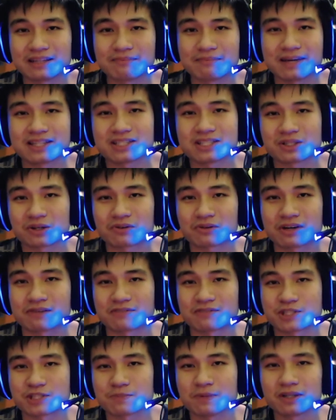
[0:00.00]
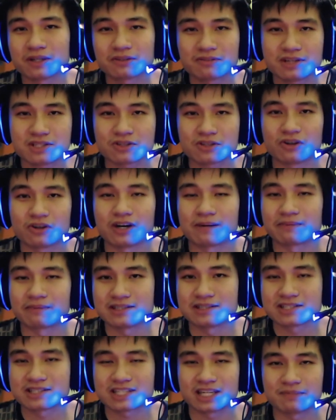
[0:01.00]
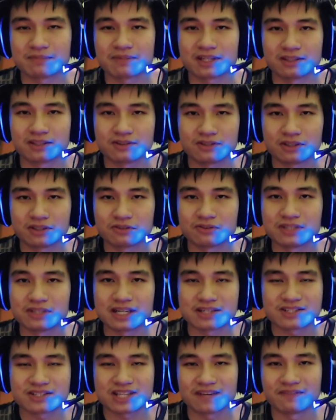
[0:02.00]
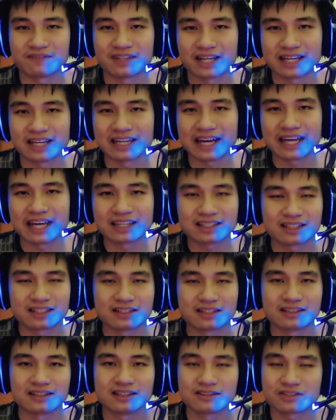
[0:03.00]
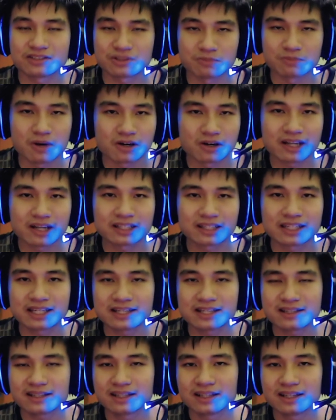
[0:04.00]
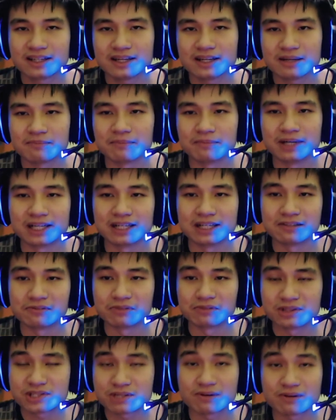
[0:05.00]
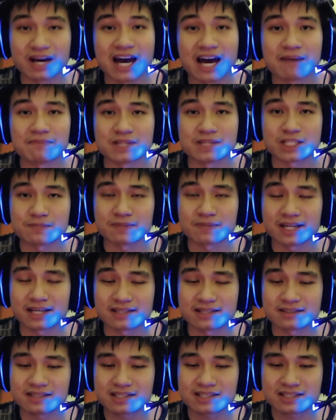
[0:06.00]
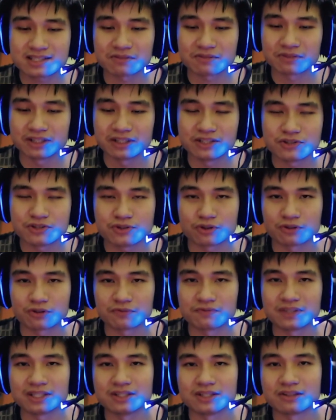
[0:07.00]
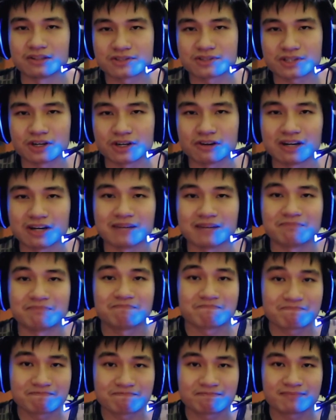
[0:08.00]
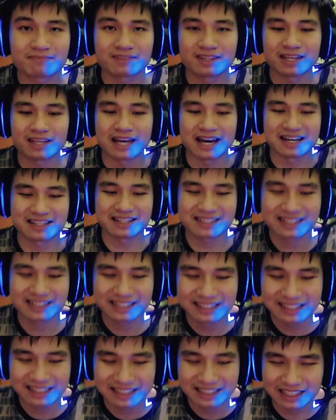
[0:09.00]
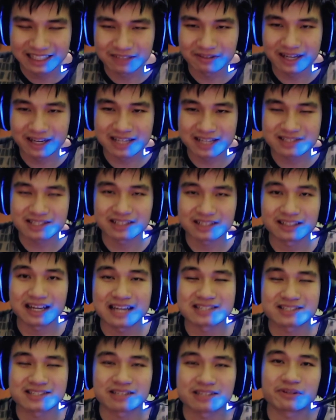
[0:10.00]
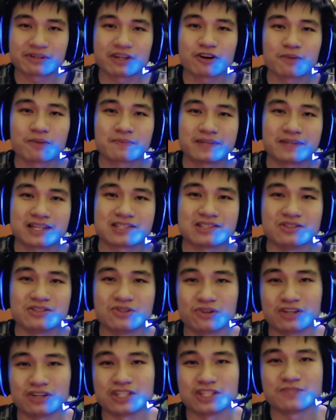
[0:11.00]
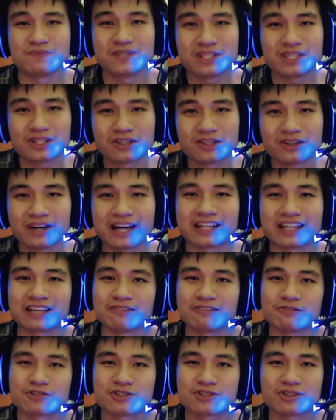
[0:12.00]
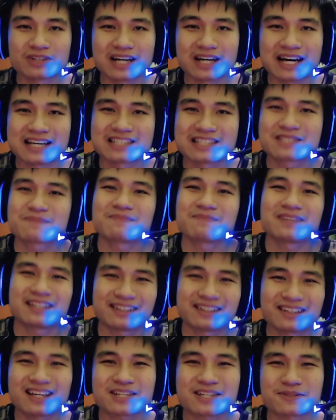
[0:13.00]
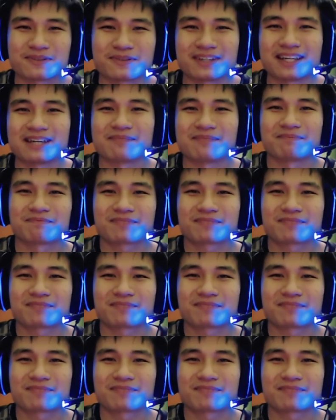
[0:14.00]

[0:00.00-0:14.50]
Maty Recret respond to this, or I'm just gonna be continuing to Dare seven and eight in the tomorrow, I think. But we'll see what happens because this is a really short video, so. Uh, Yeah, either way, I still, I still really hope you guys enjoy this video, and I will see you guys in the next one then.